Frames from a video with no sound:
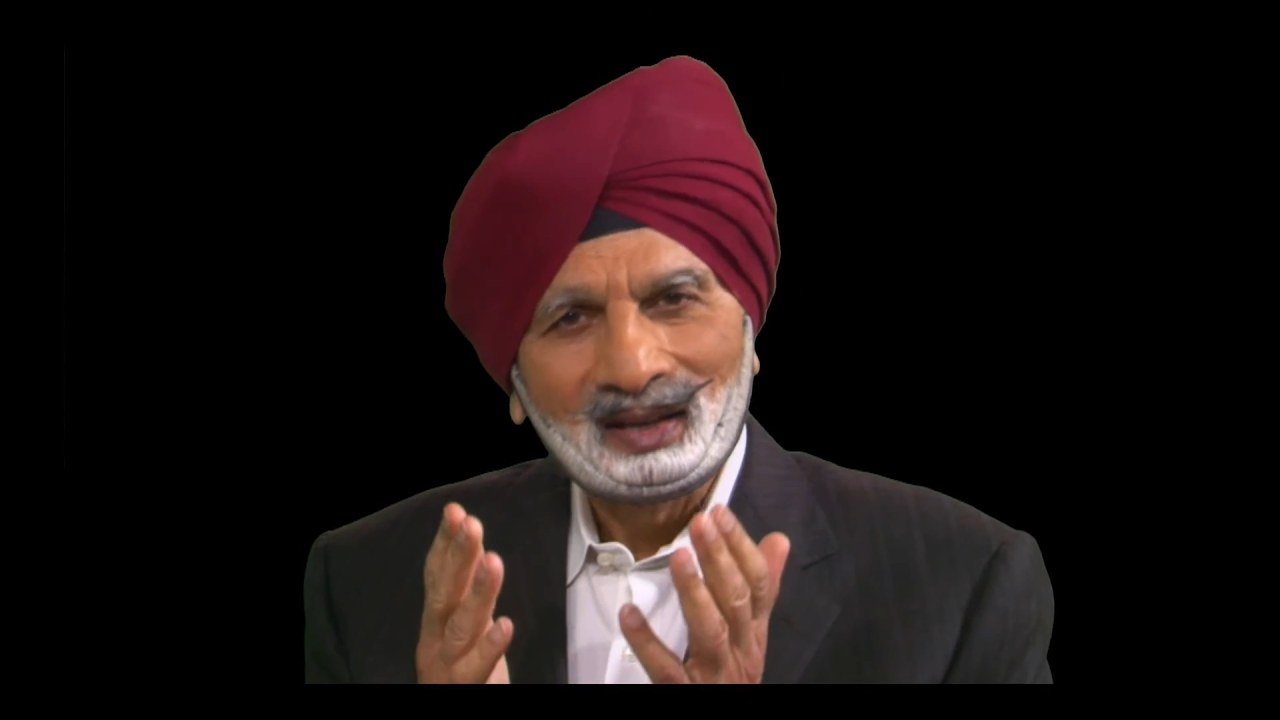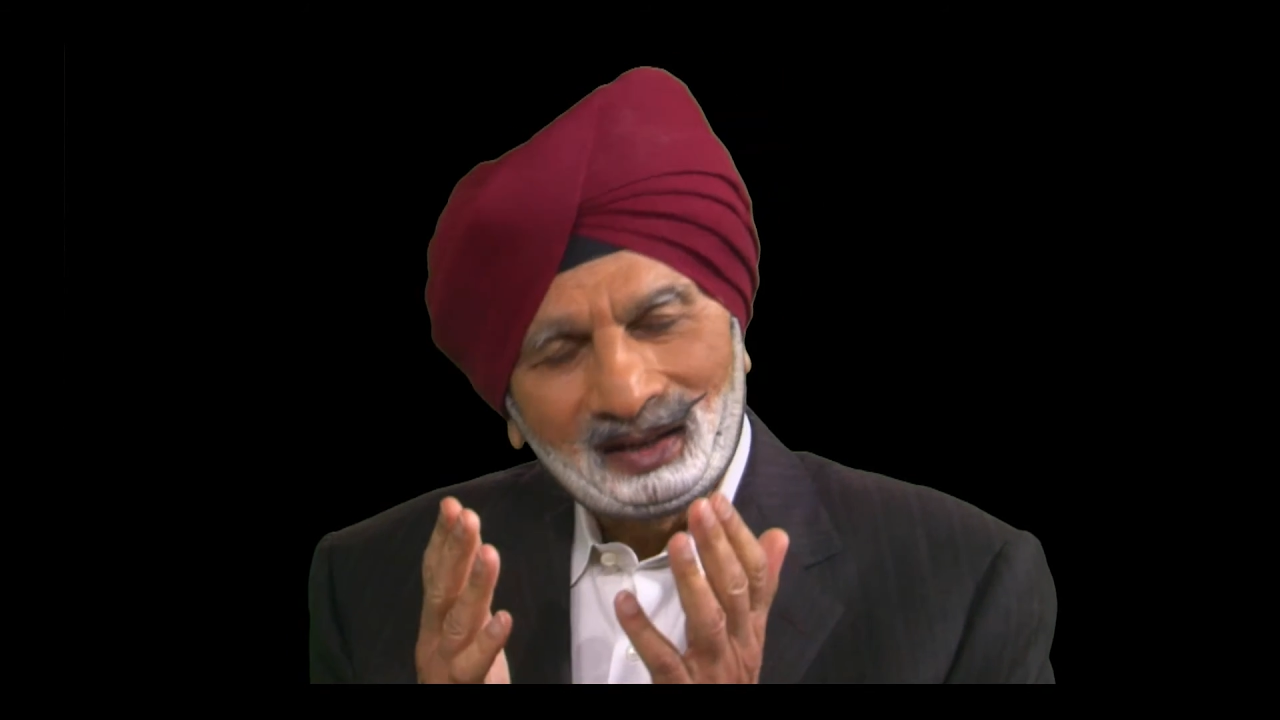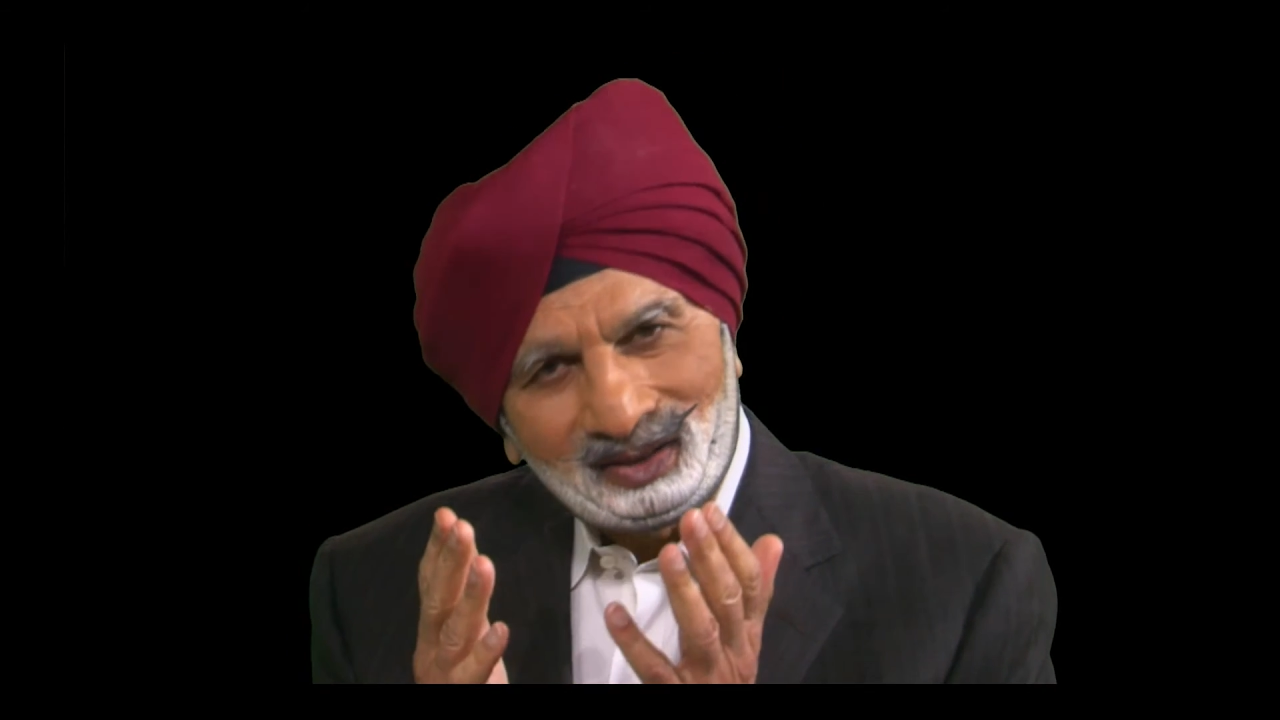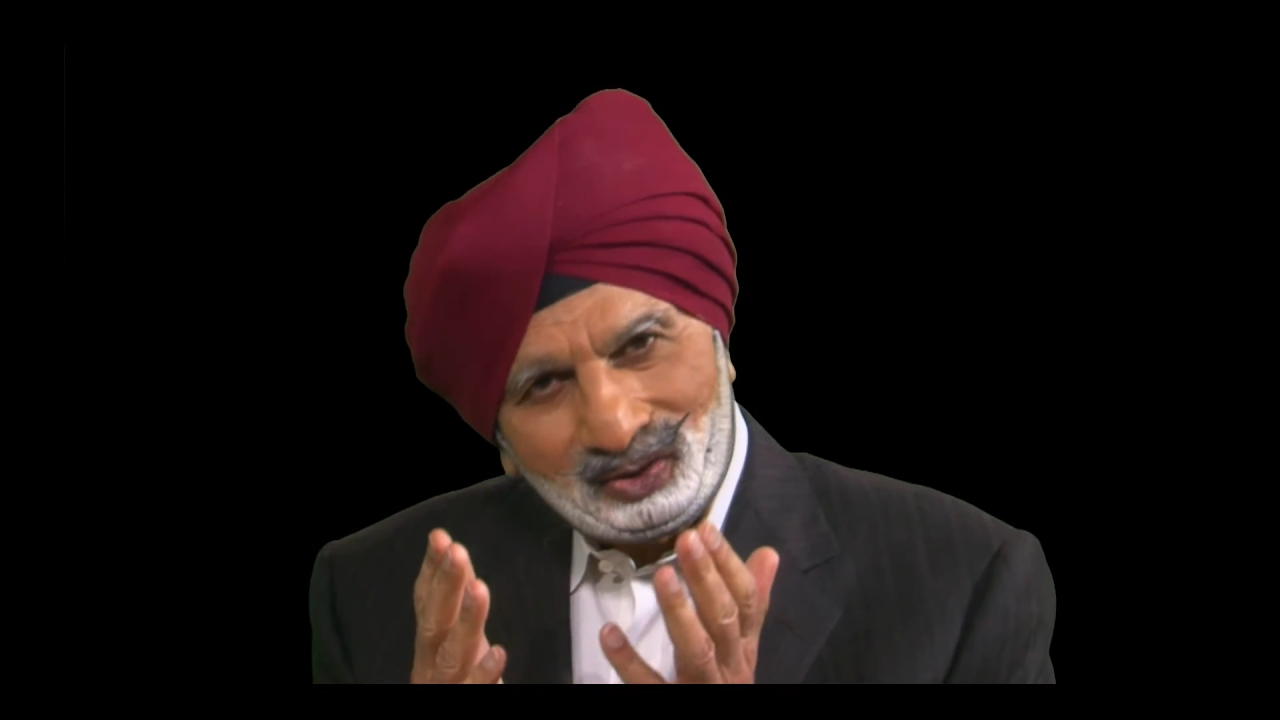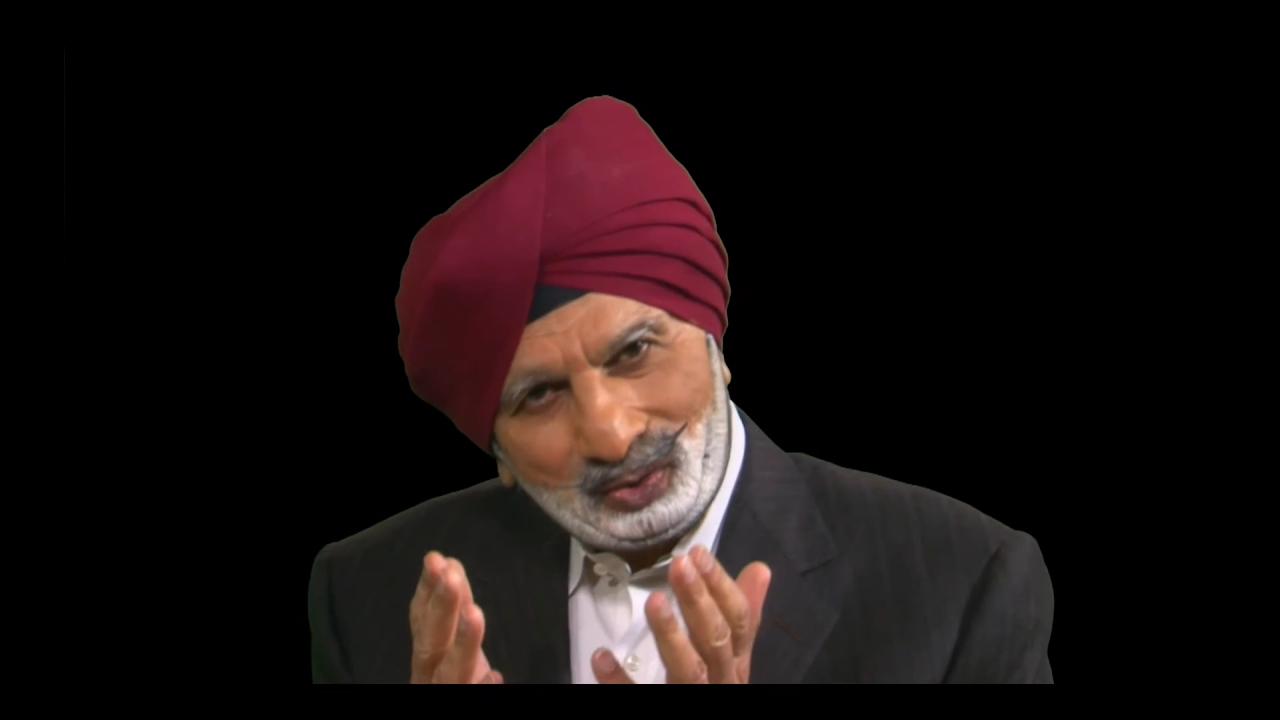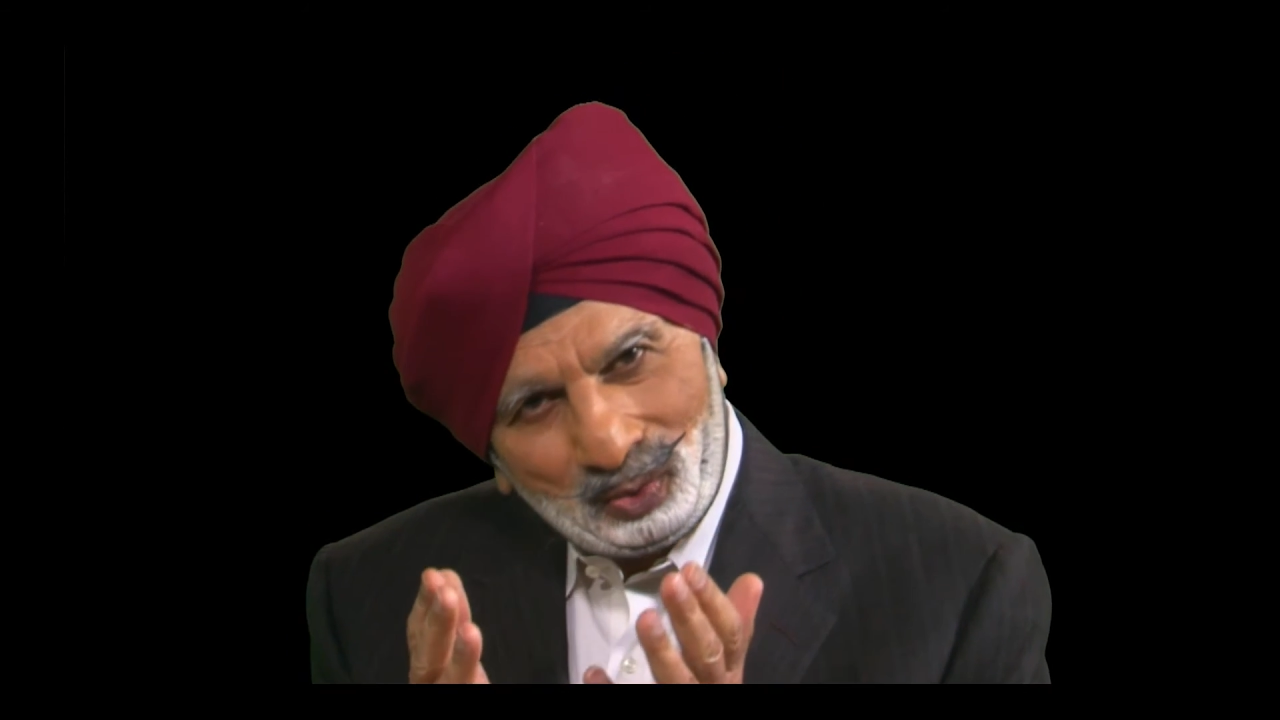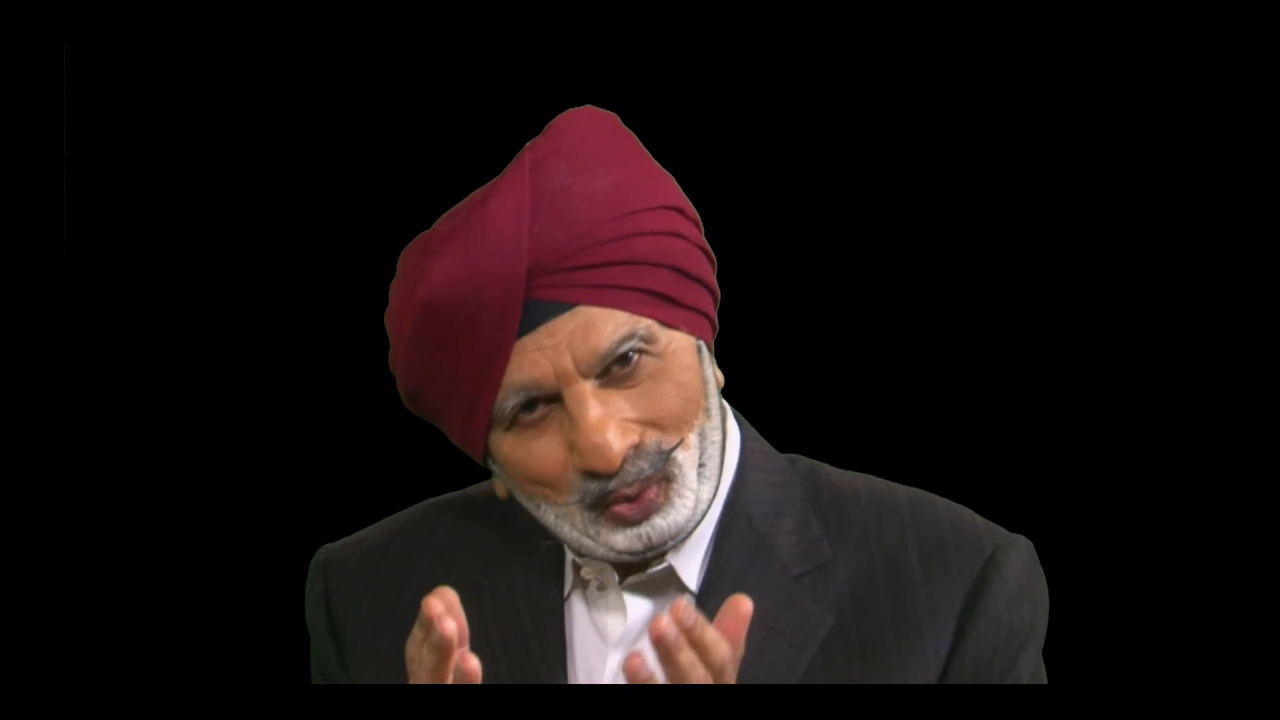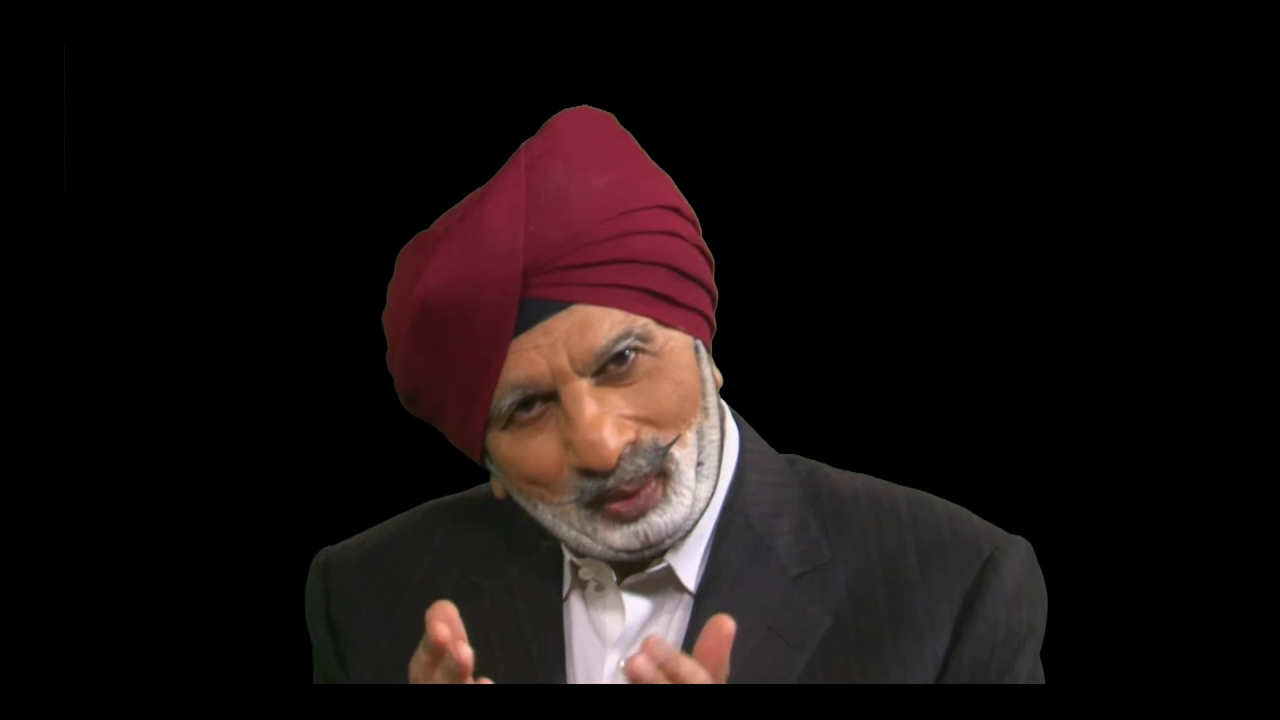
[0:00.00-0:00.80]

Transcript: into